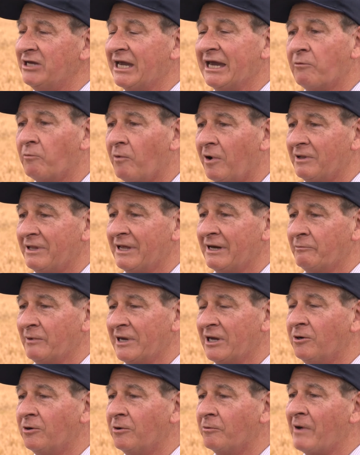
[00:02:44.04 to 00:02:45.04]
you get what we
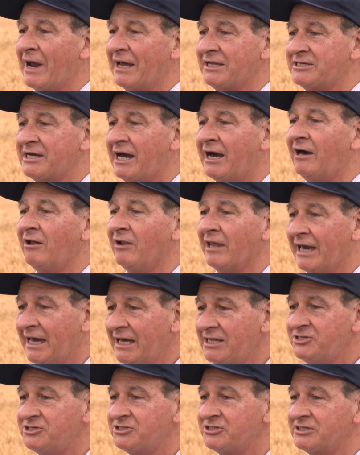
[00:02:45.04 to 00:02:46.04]
call rat tail
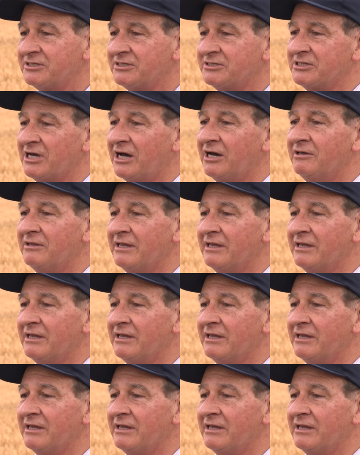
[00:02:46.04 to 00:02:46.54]
heads. So